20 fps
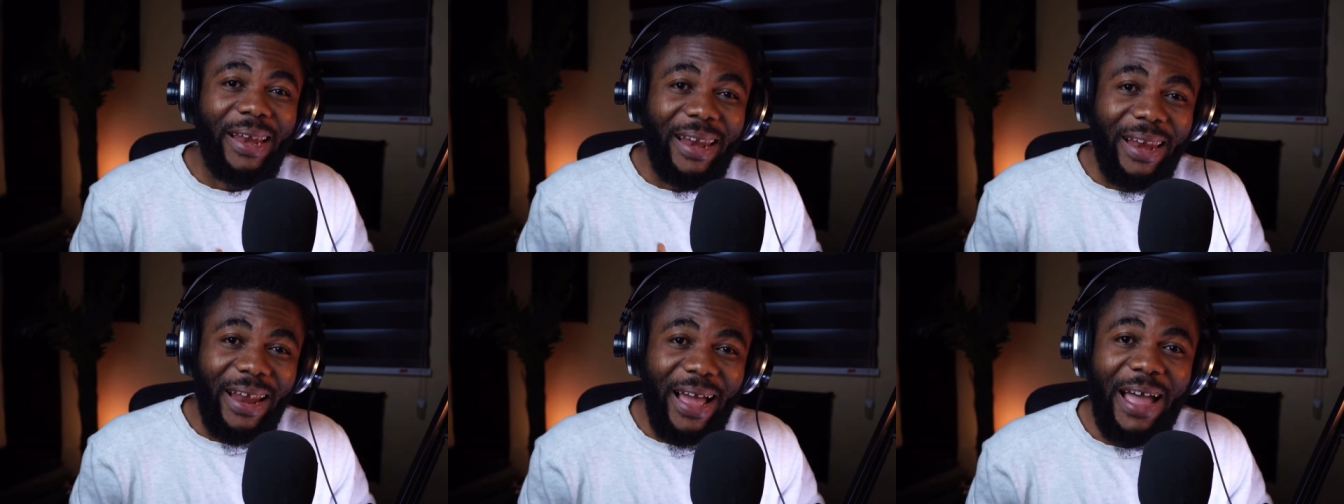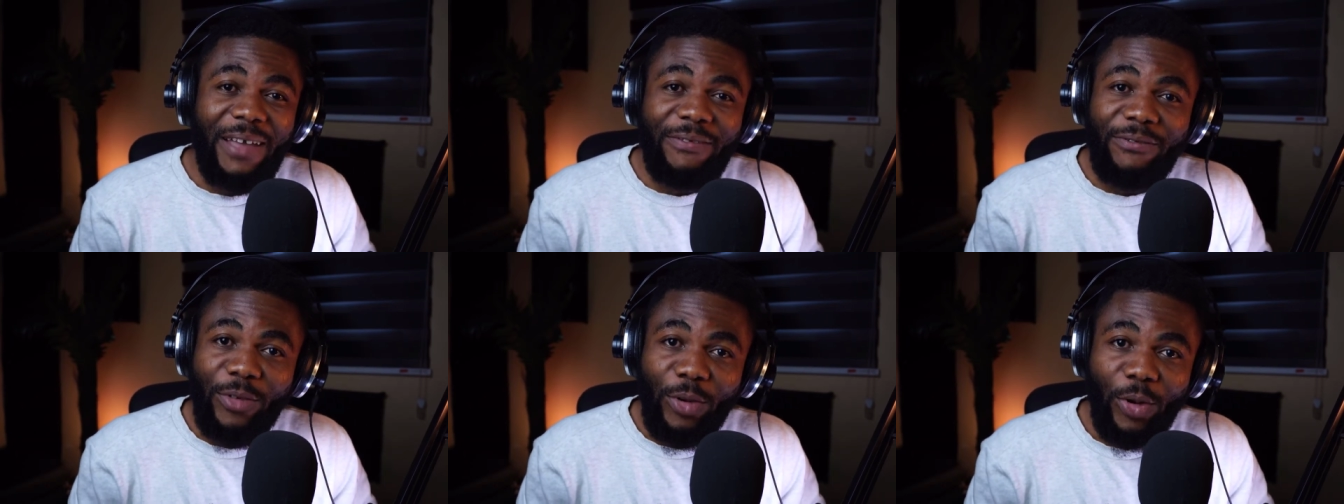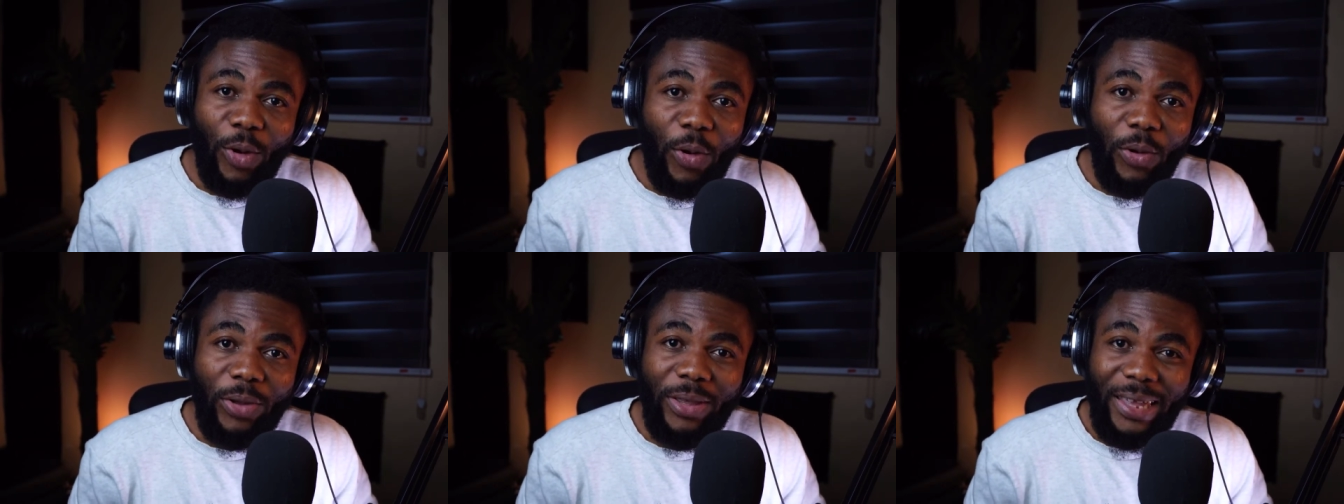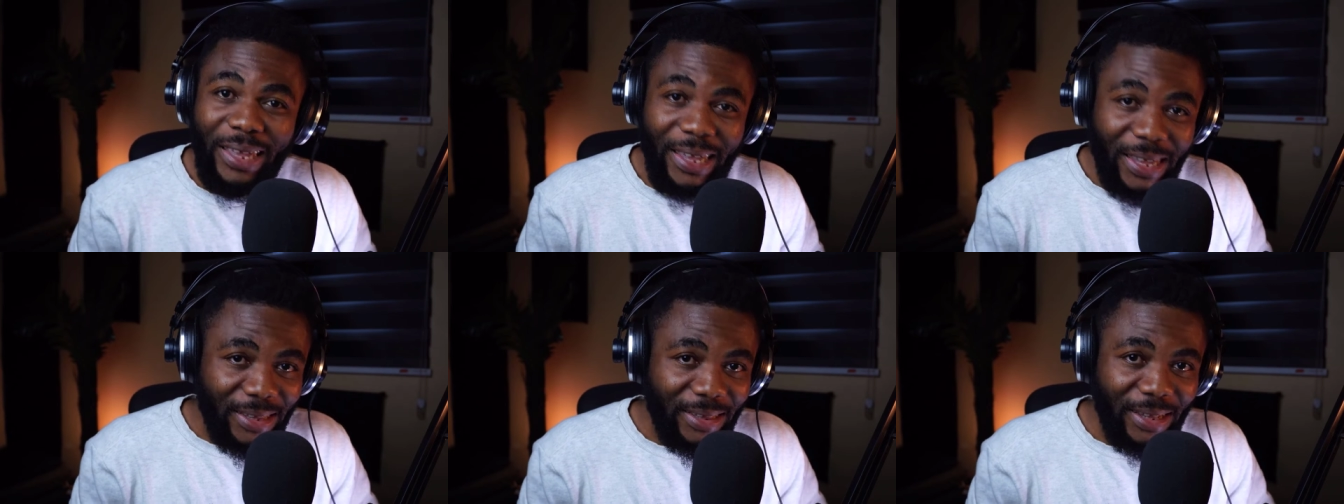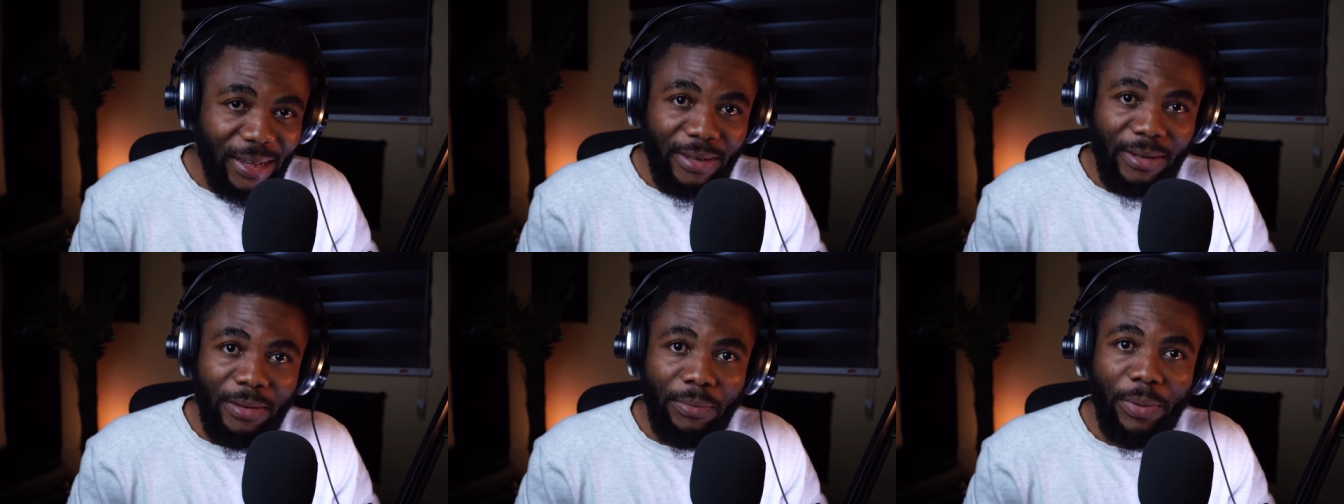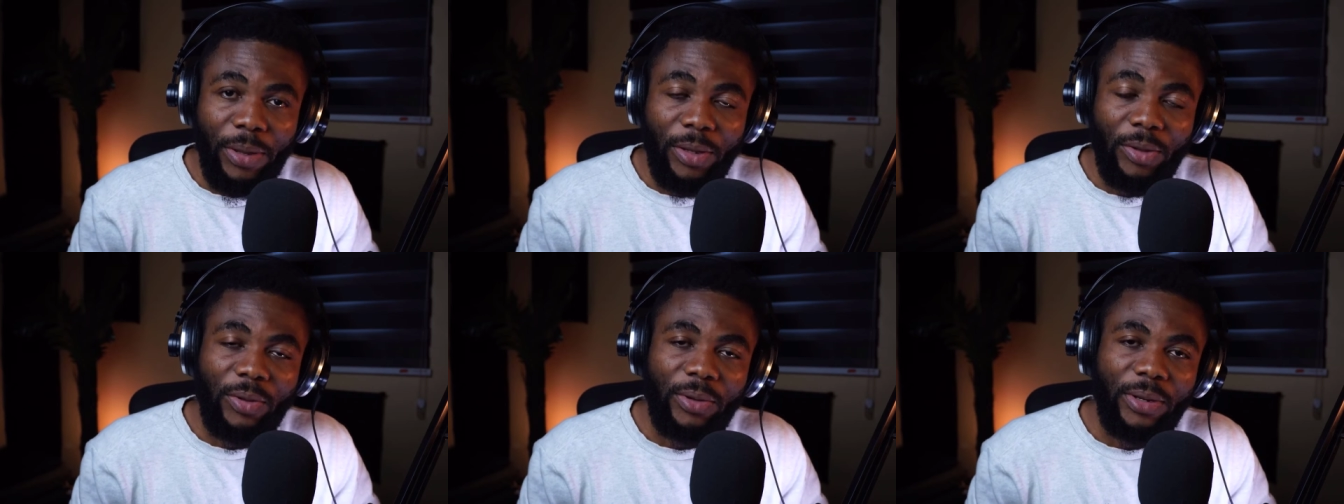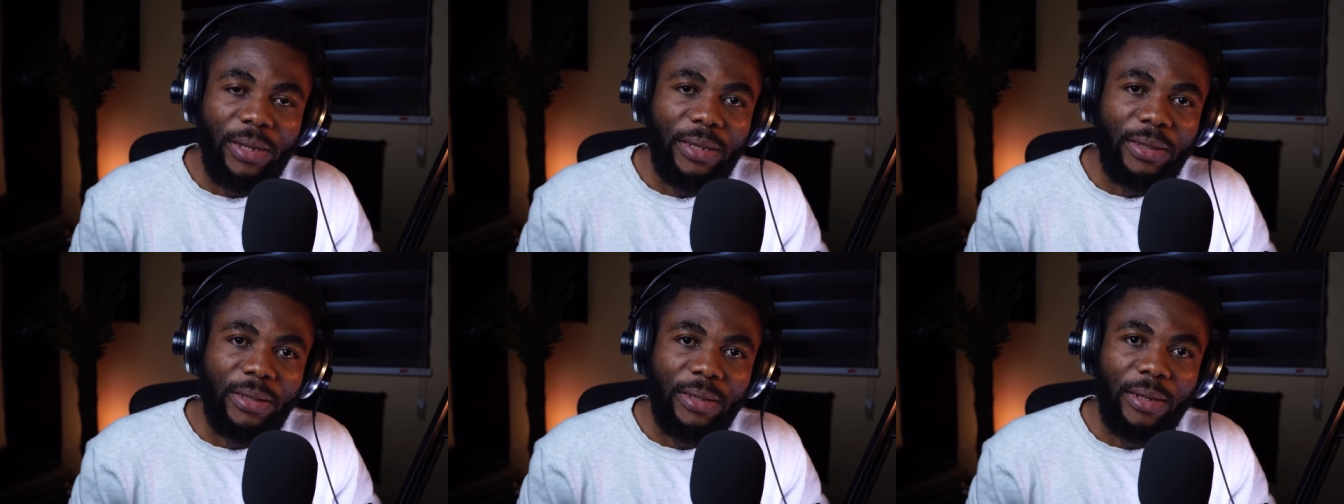lifelong heated debate on
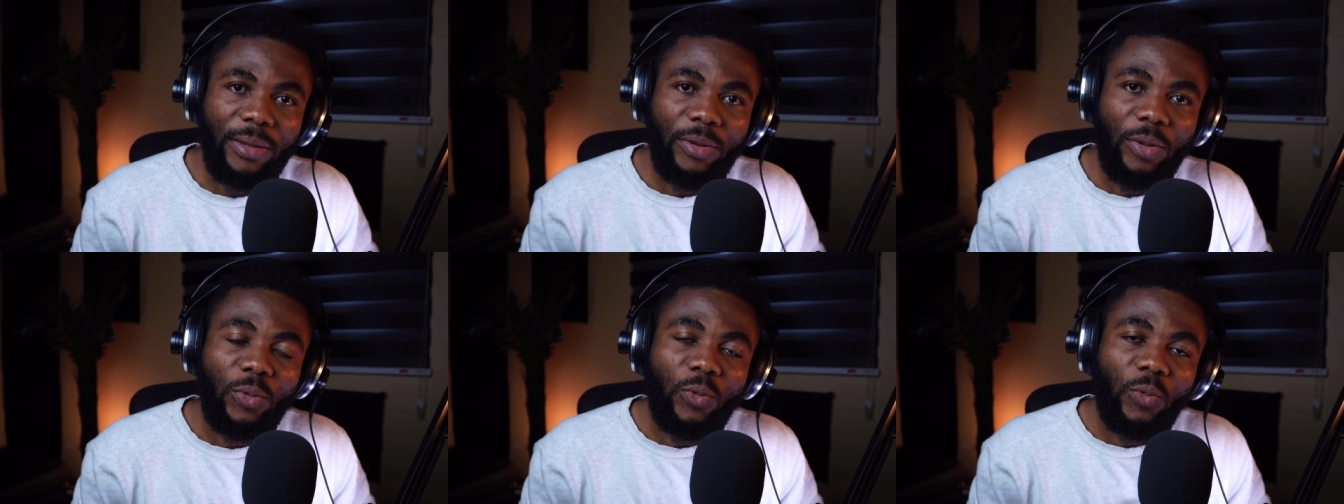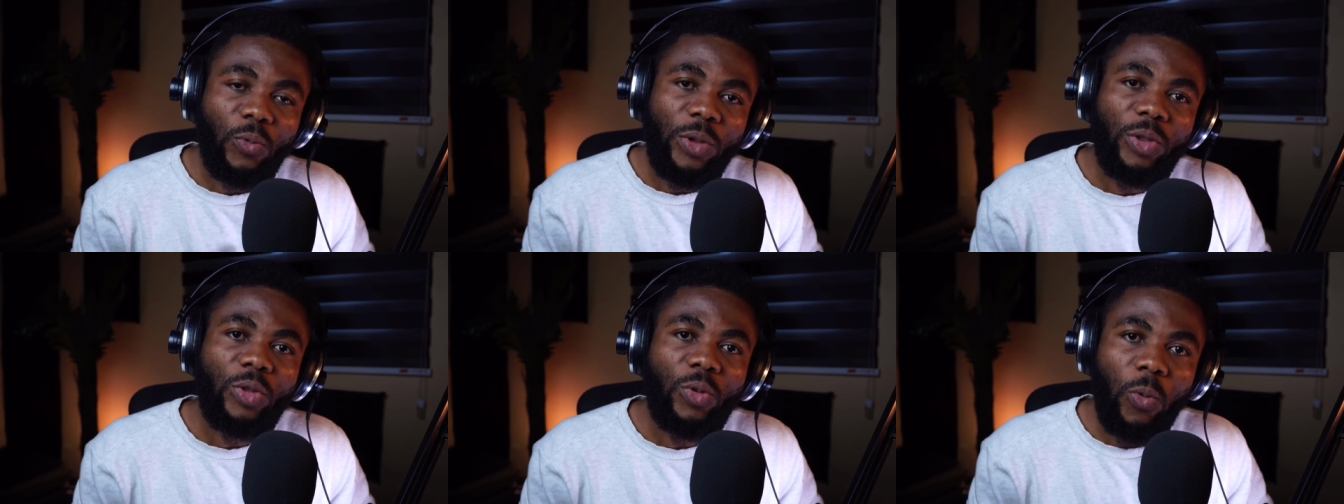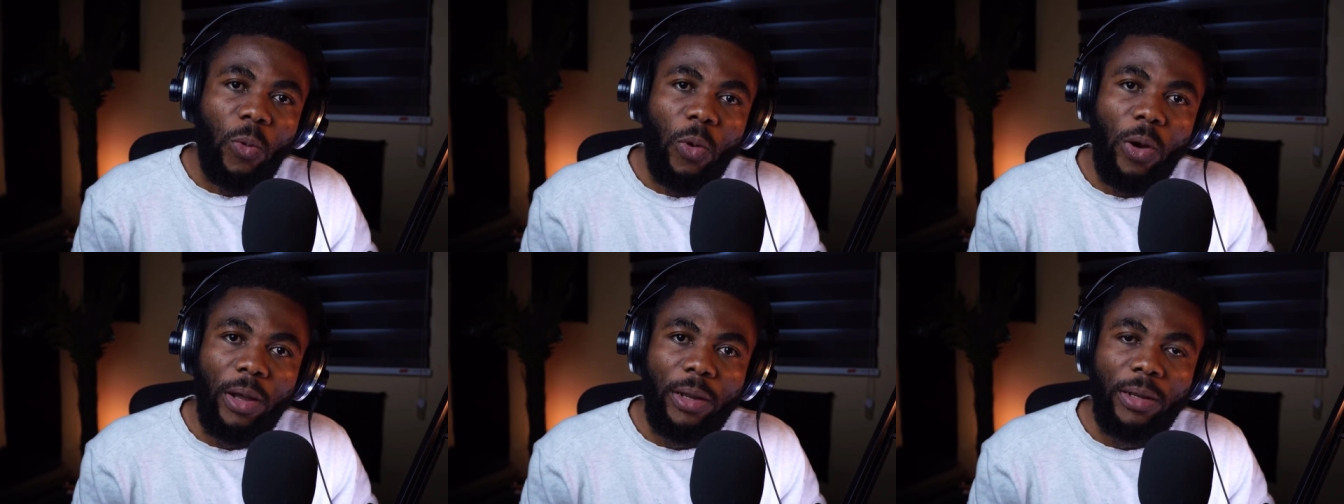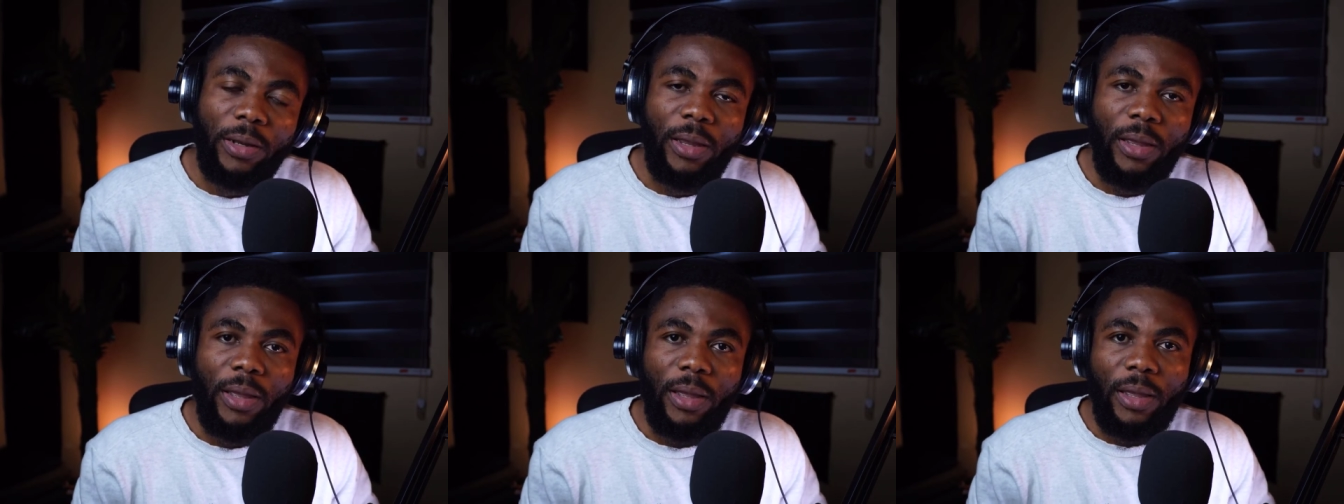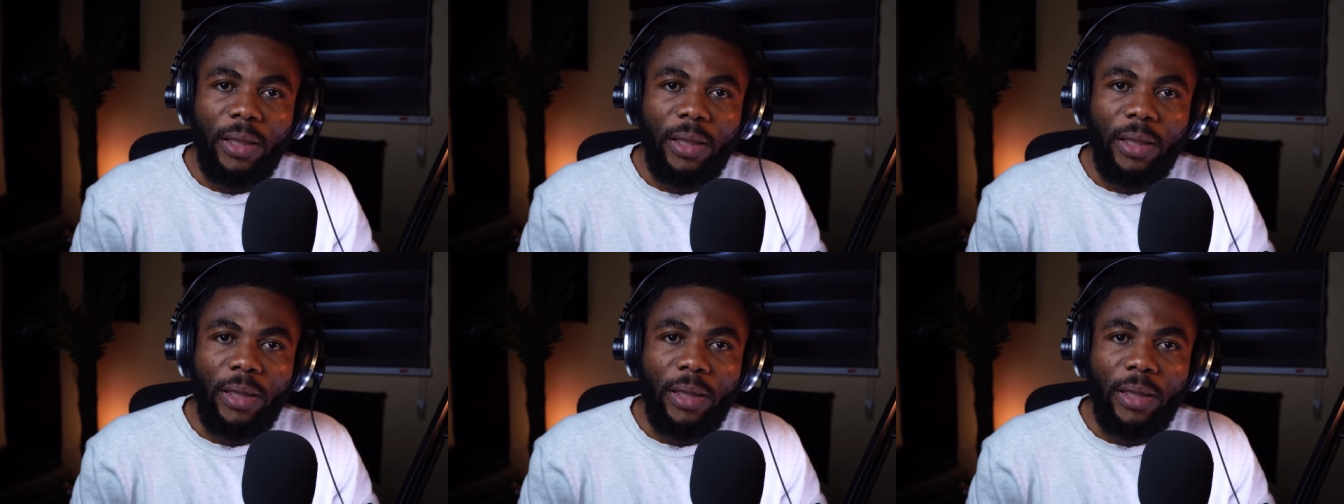the internet on which one